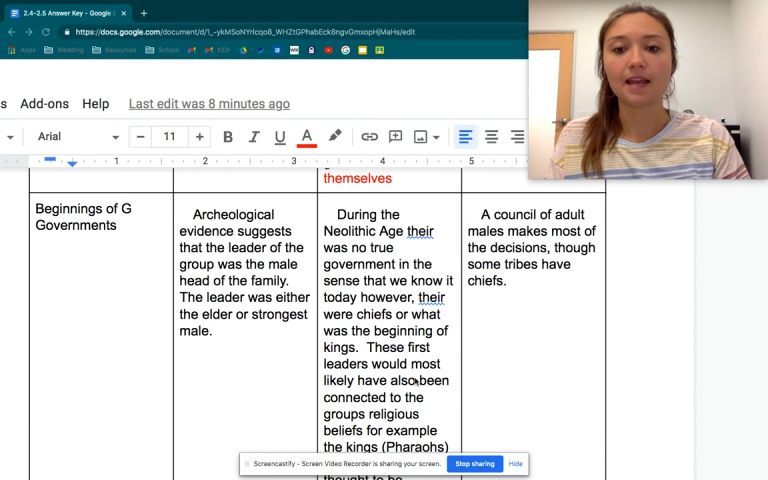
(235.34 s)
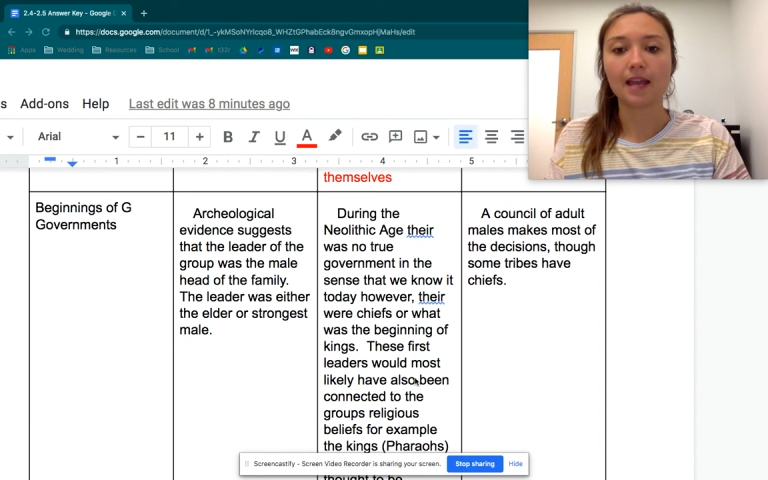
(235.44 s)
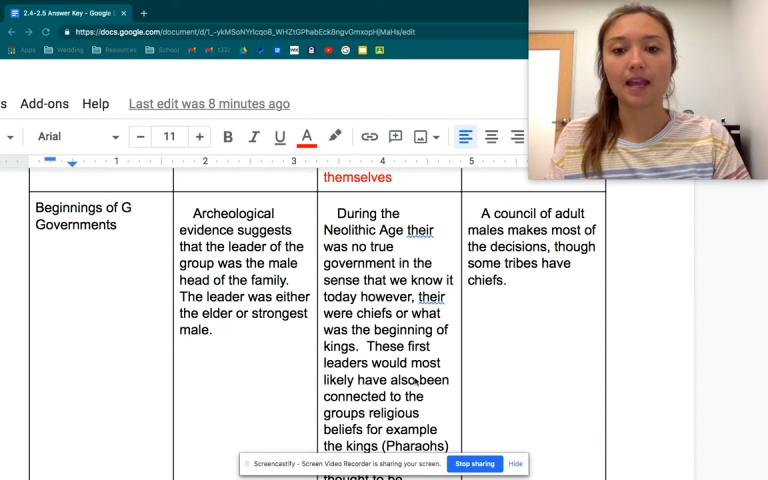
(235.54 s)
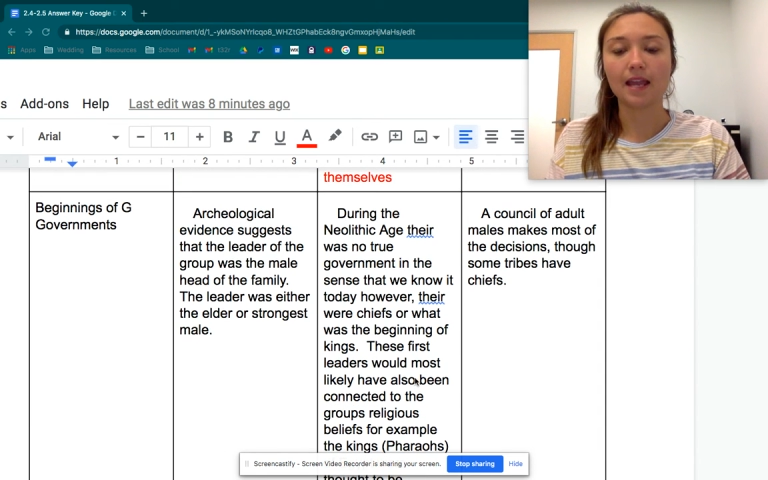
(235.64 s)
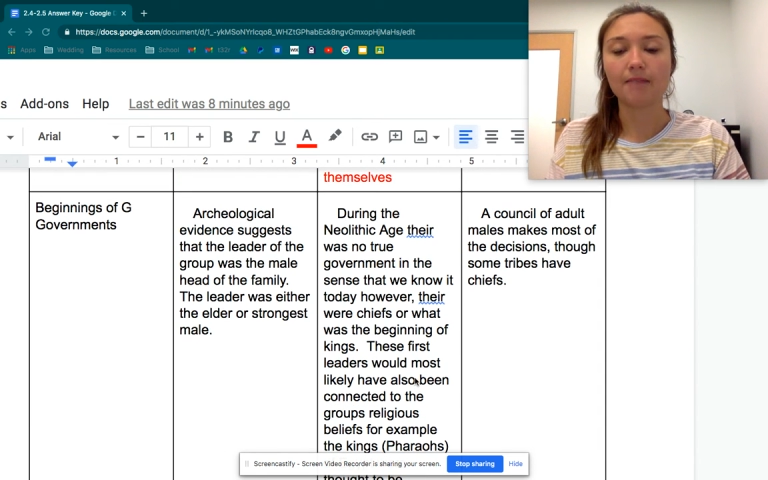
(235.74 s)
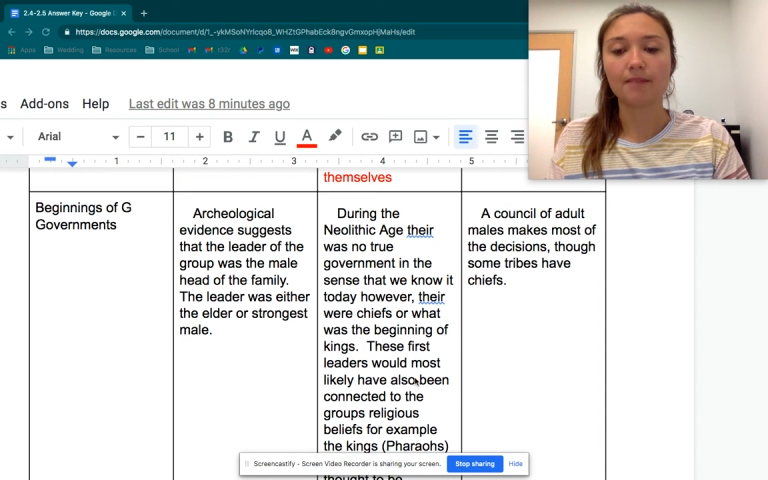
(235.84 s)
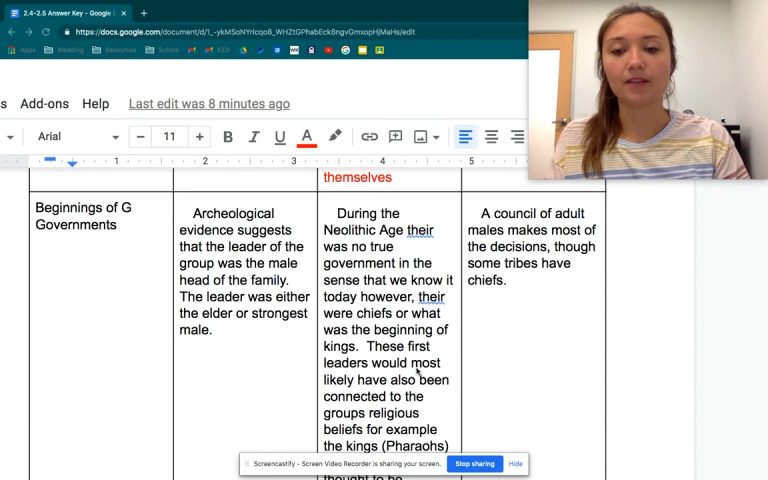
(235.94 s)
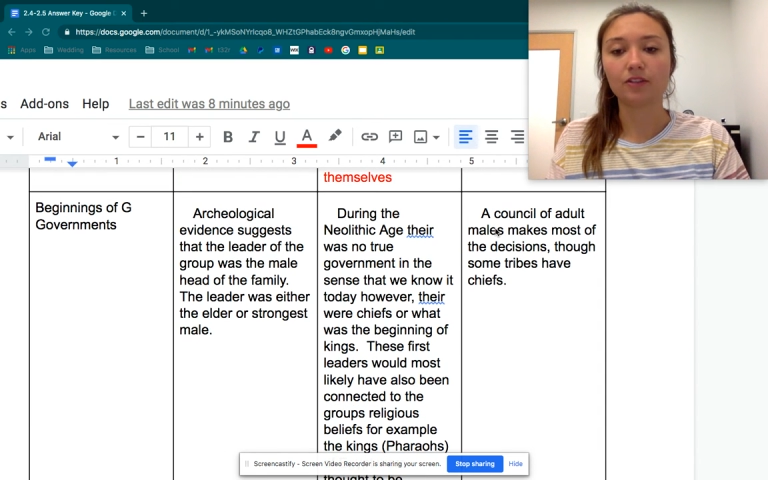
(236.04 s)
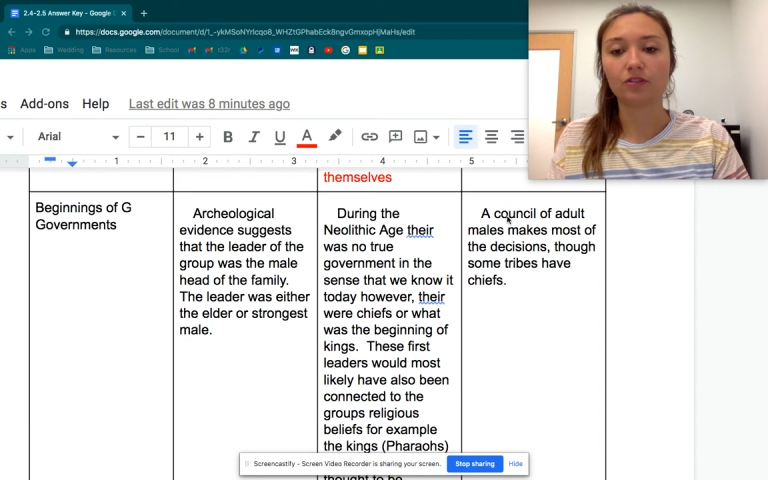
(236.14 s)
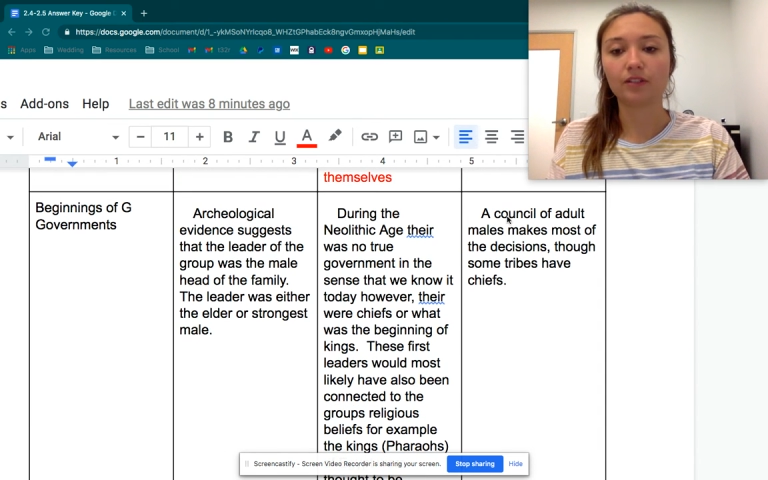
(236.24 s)
And
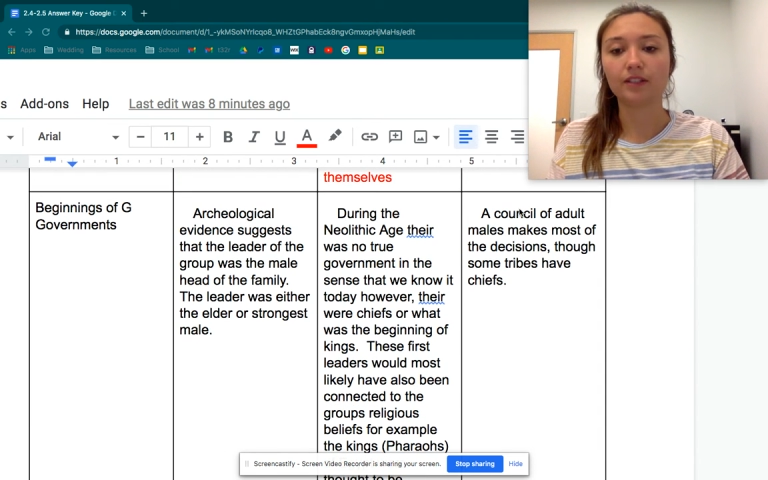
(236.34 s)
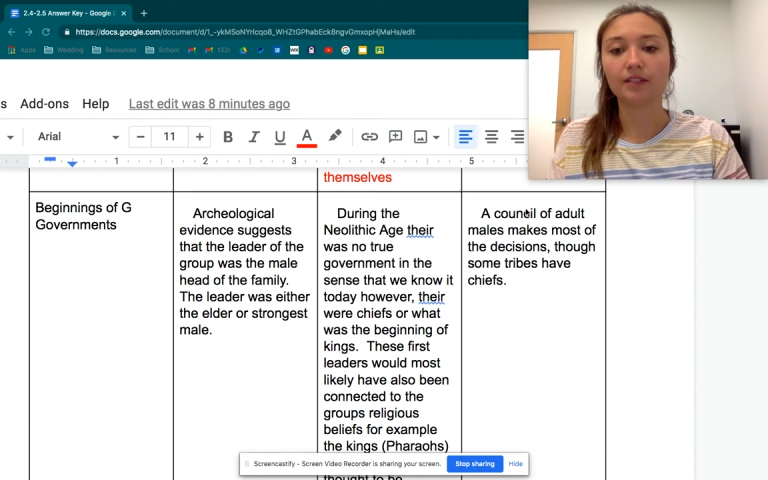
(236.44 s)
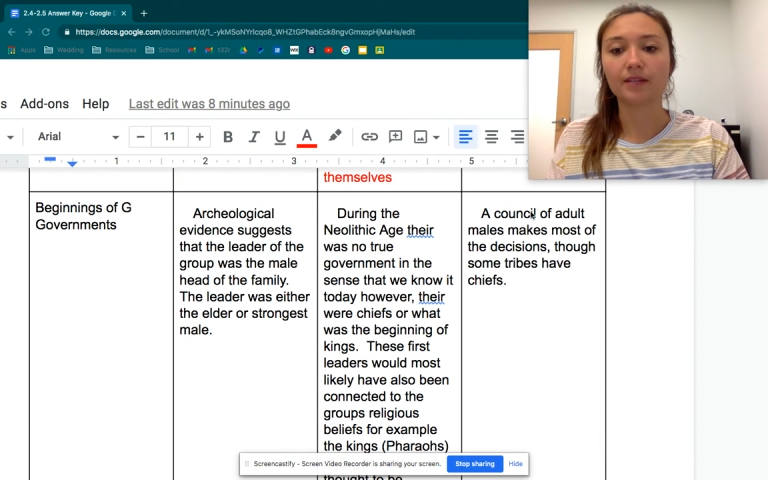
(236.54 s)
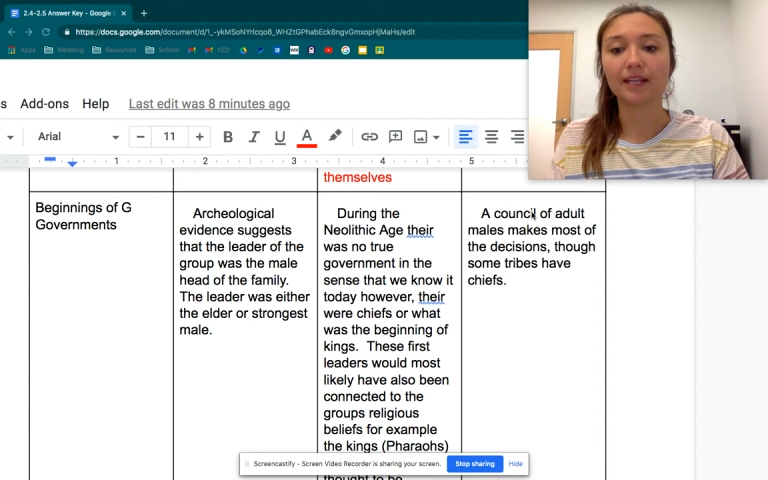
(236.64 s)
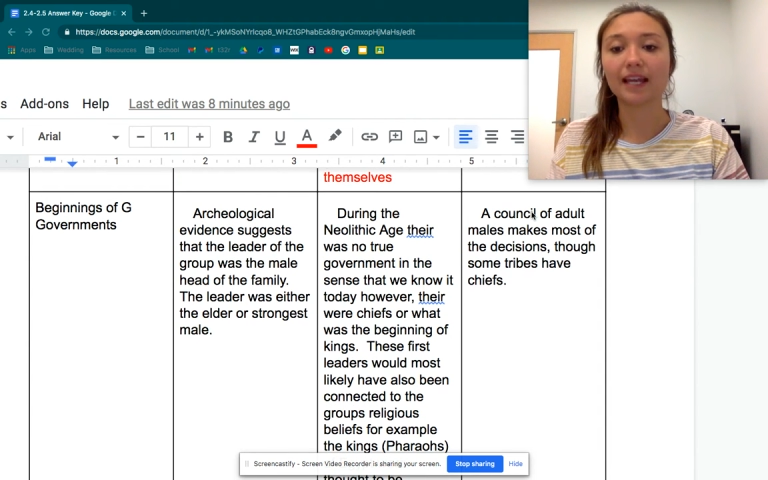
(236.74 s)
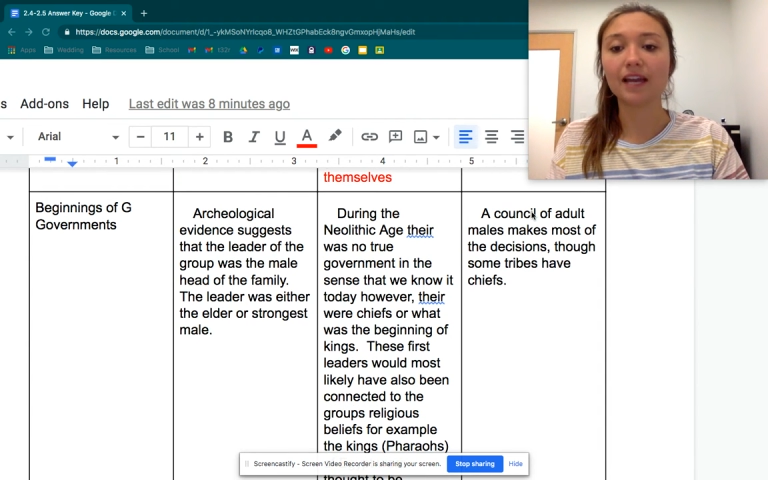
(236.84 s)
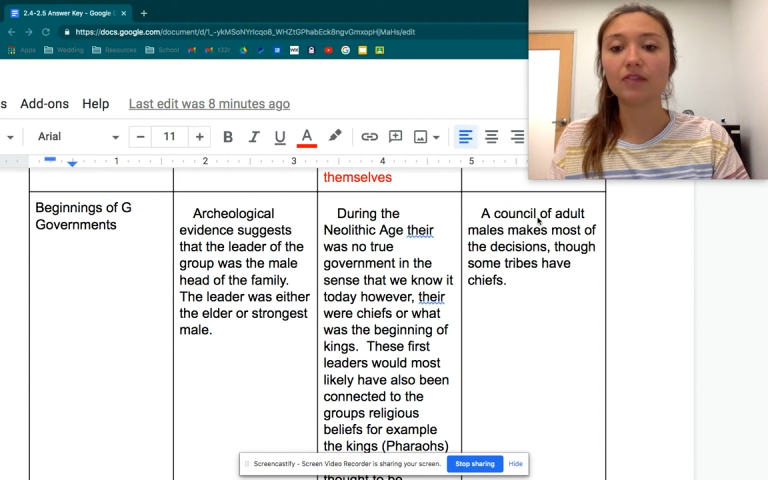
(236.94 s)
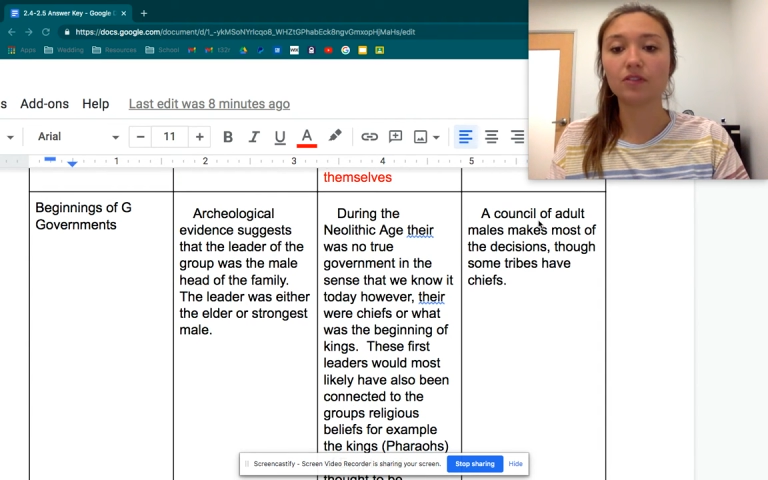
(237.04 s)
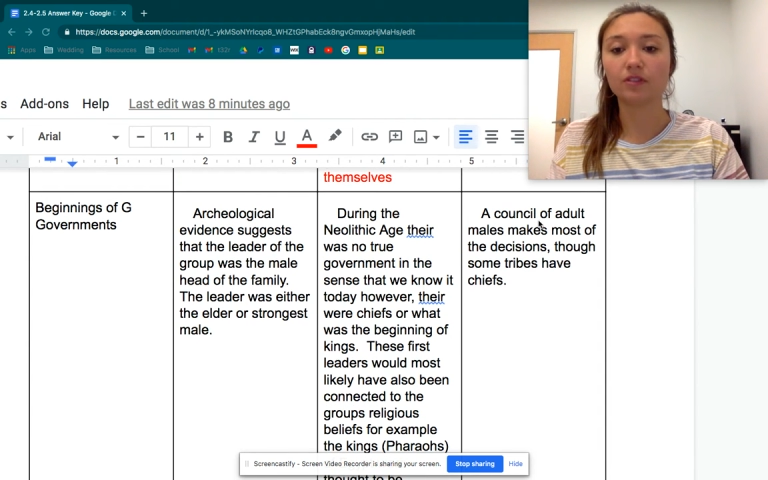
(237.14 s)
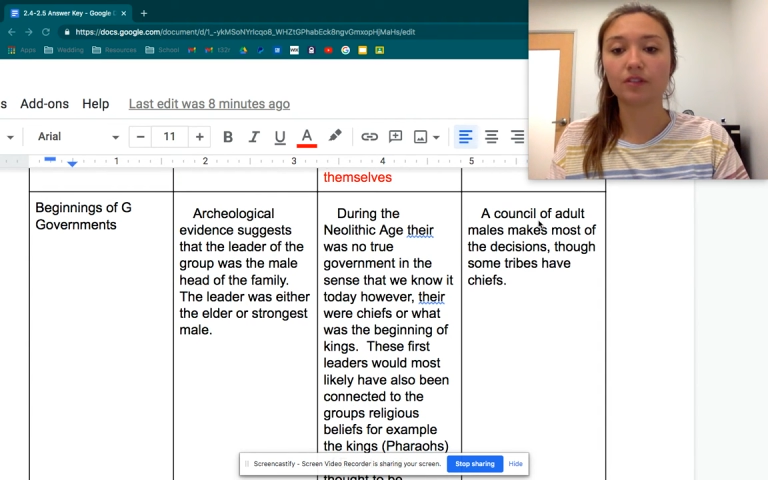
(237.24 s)
pastoralism, a
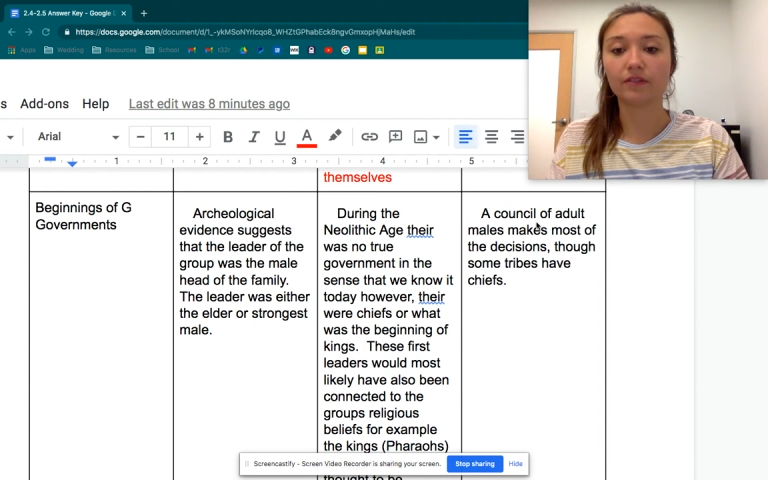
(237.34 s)
council of